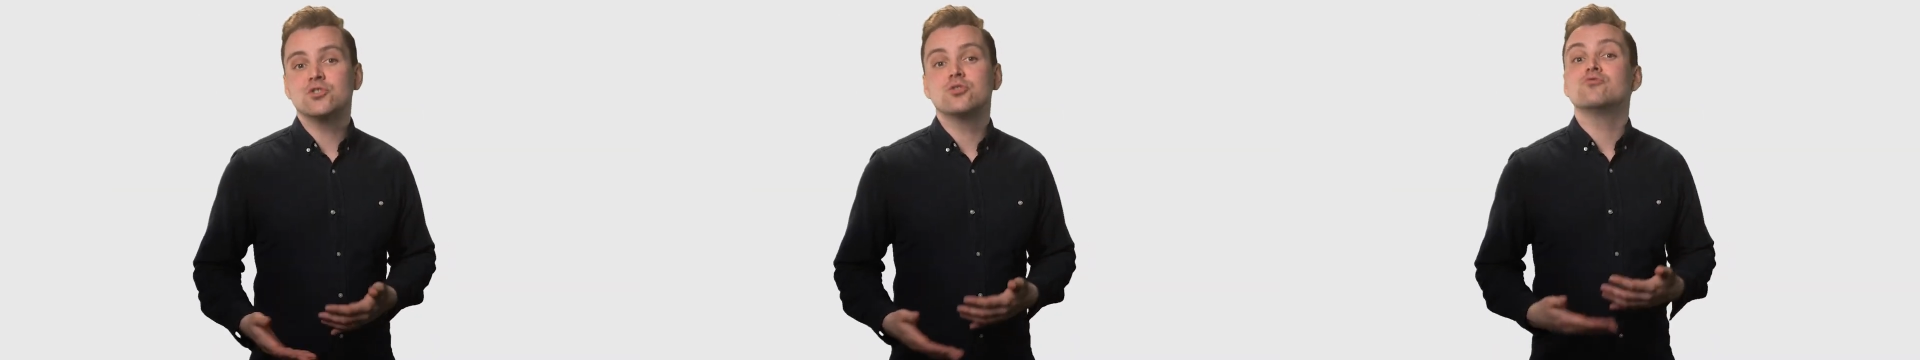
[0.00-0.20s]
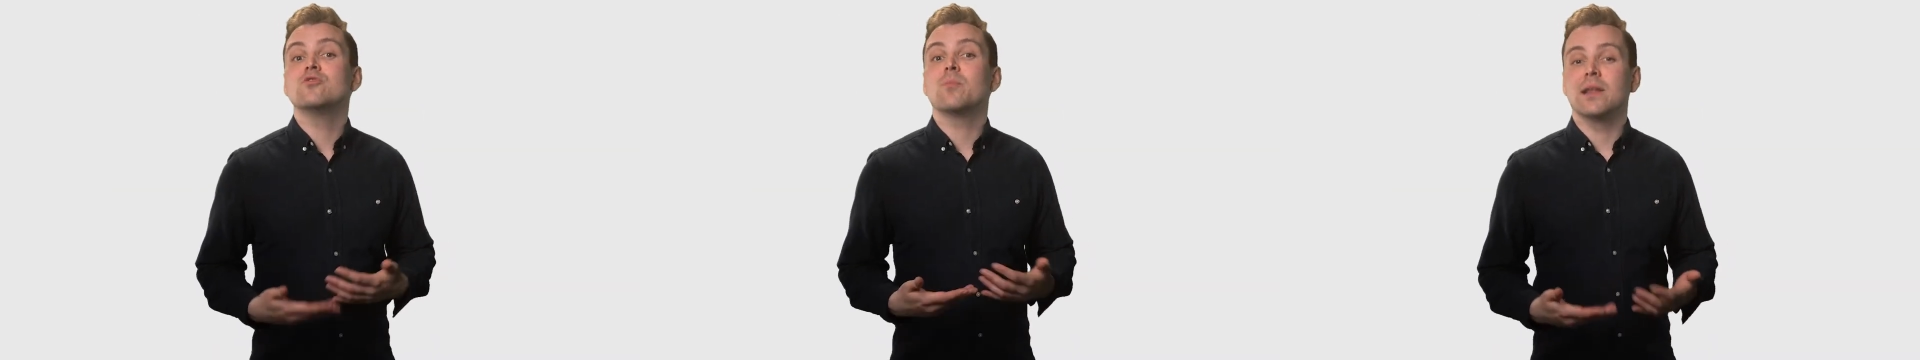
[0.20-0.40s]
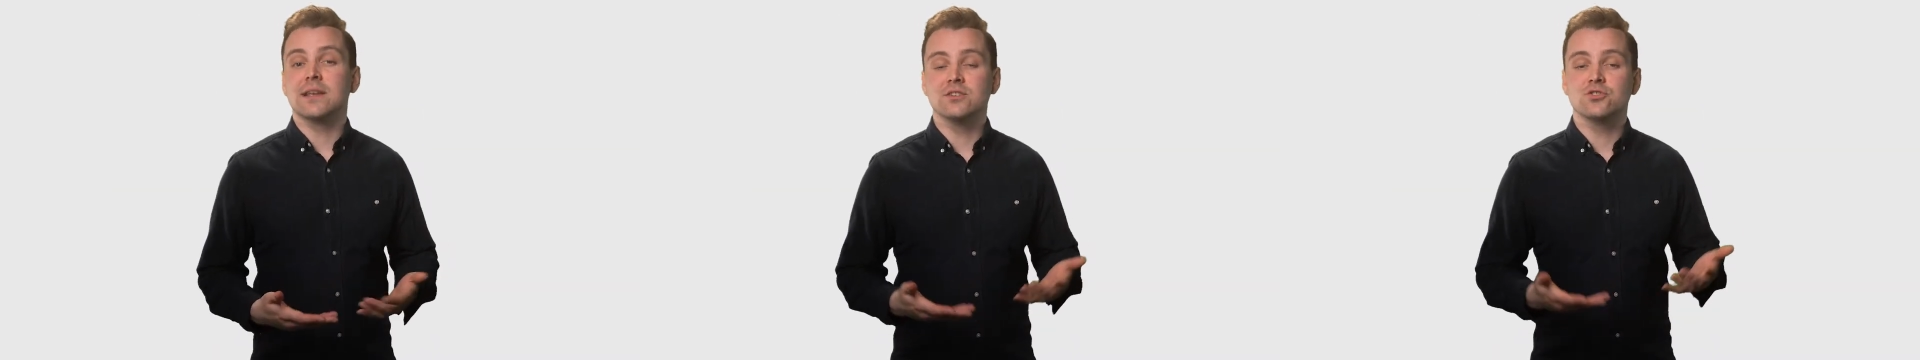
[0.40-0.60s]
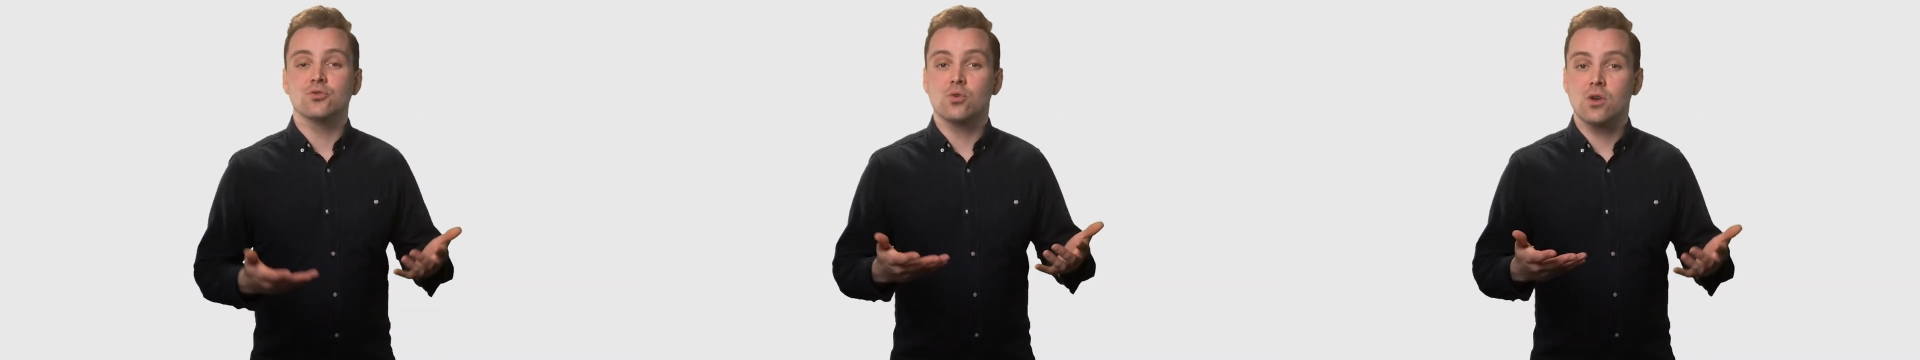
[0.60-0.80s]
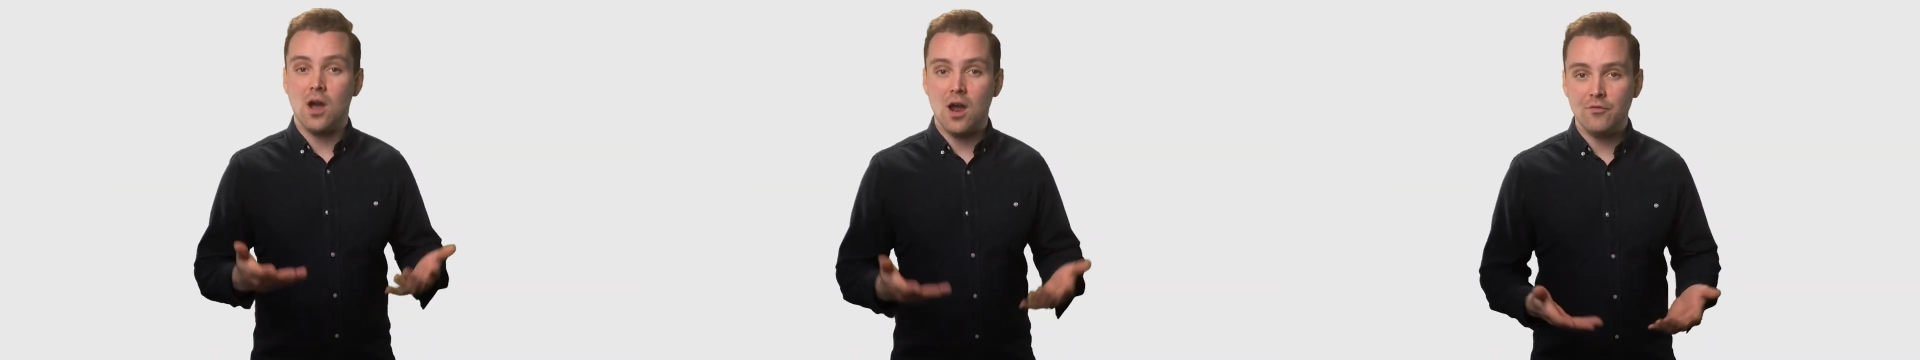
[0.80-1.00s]
to replace your
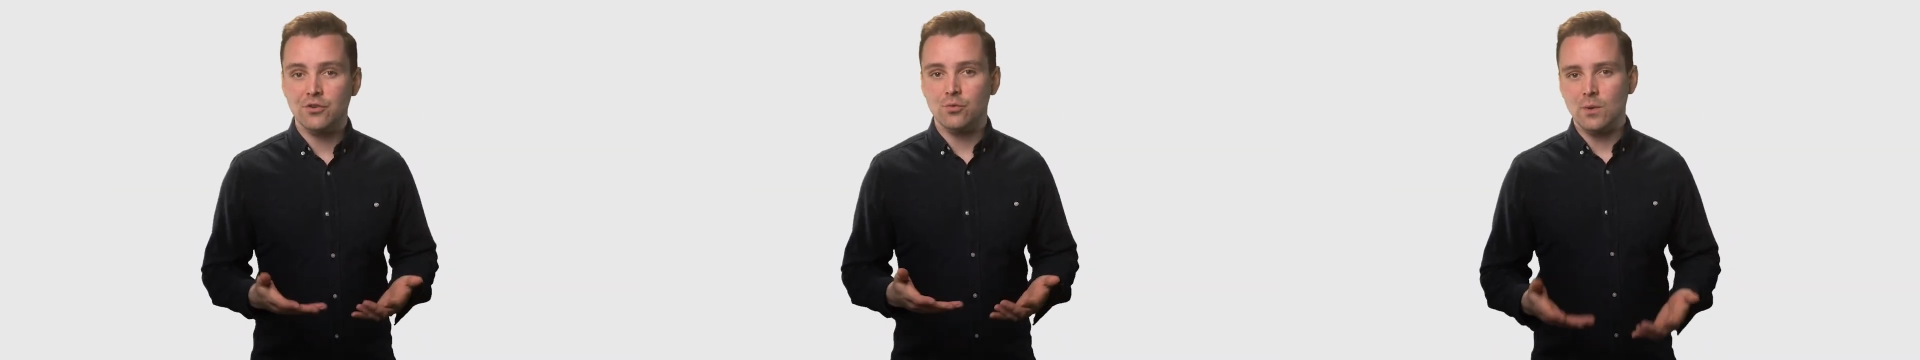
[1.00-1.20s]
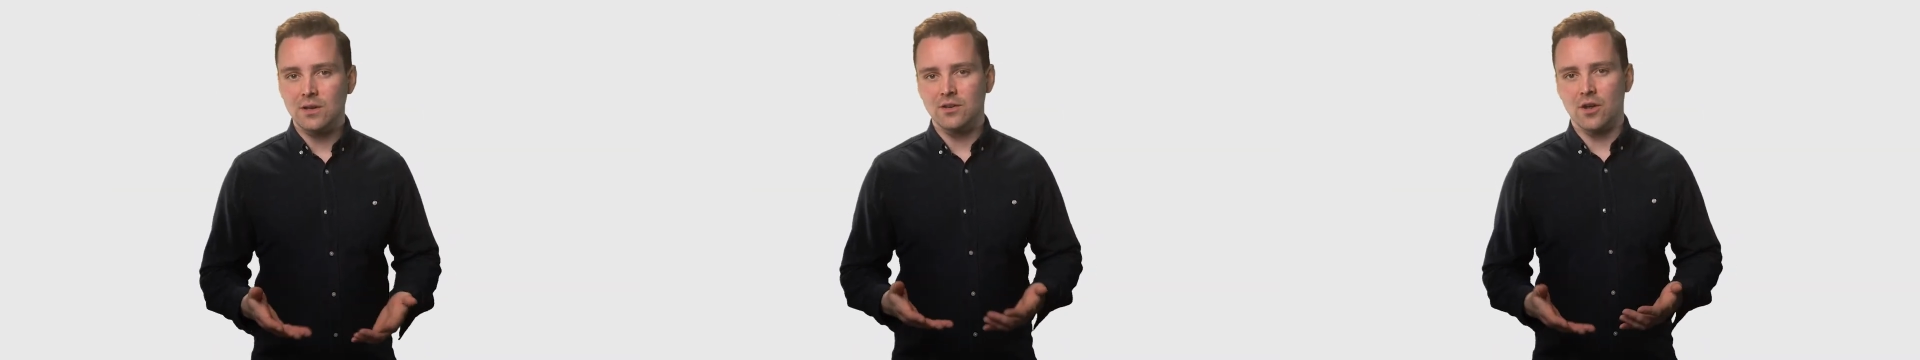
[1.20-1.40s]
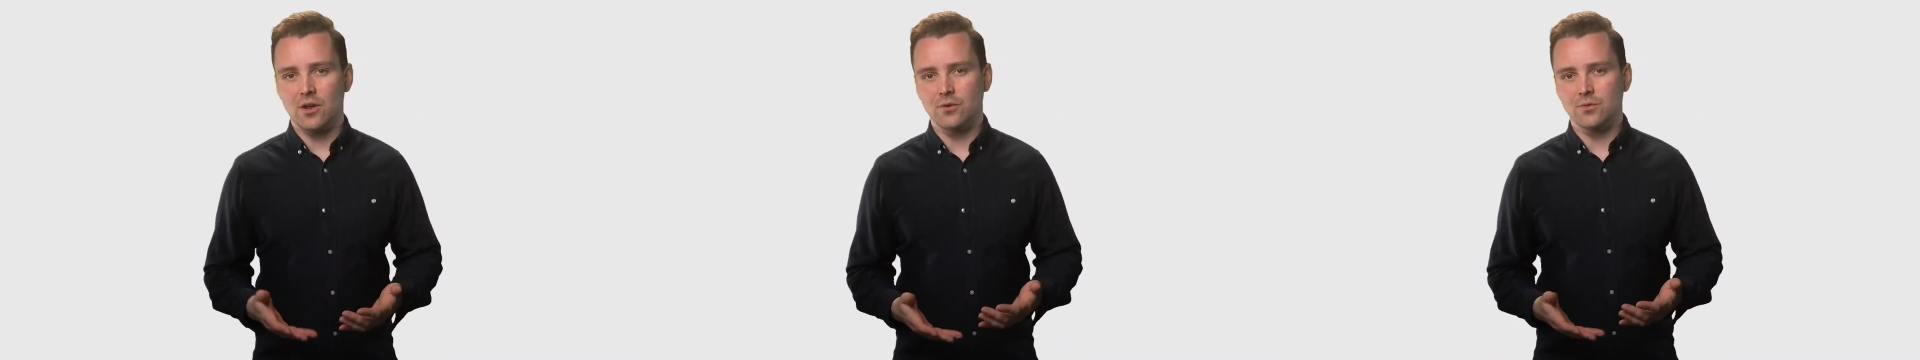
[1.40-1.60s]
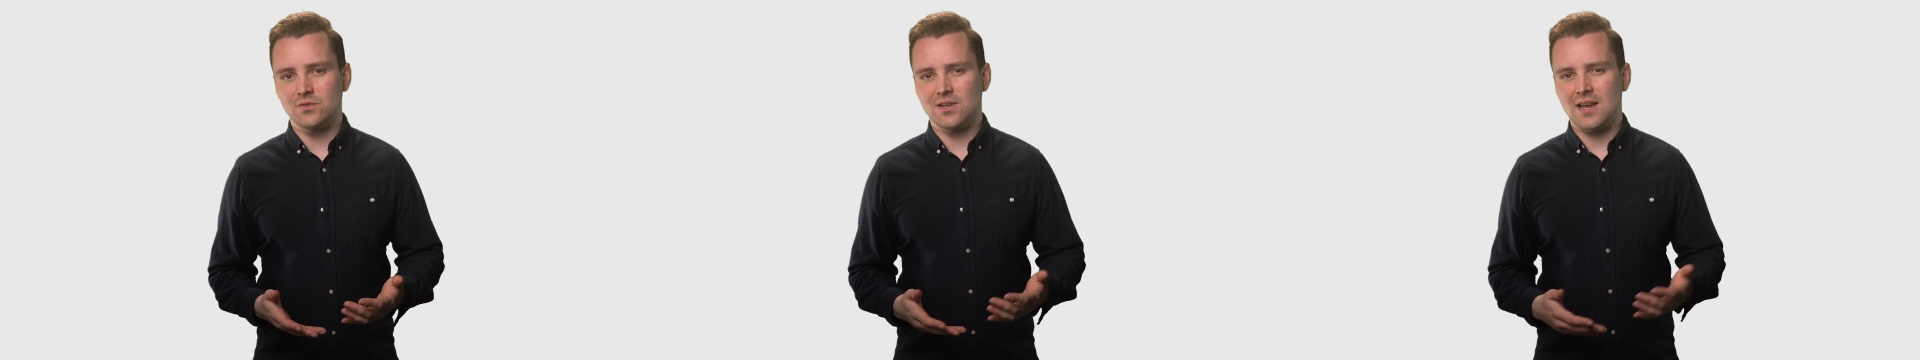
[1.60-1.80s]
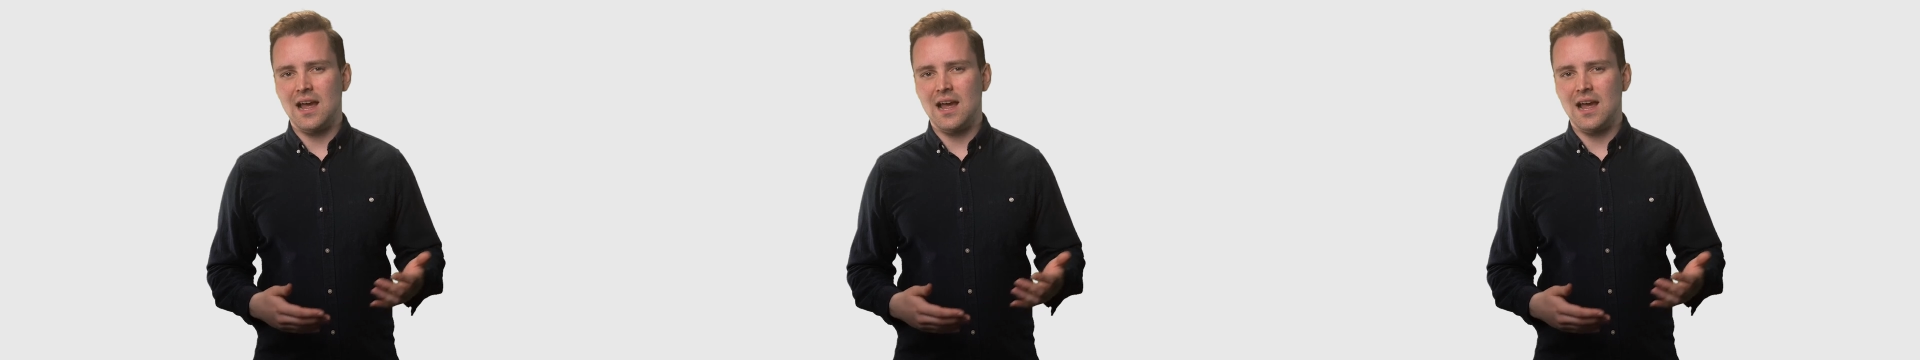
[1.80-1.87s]
current windows,